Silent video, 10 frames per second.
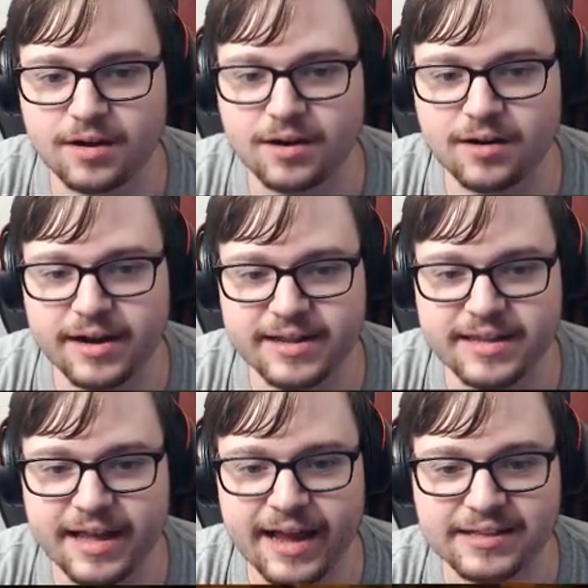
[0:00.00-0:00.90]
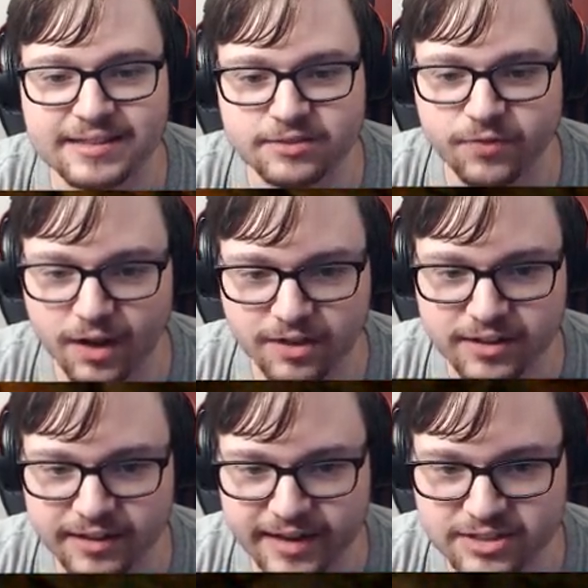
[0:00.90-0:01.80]
All right, guys, let's follow the
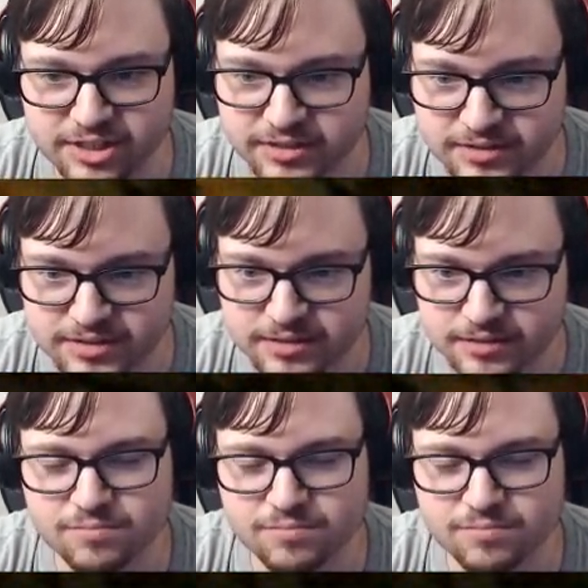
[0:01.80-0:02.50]
lanterns.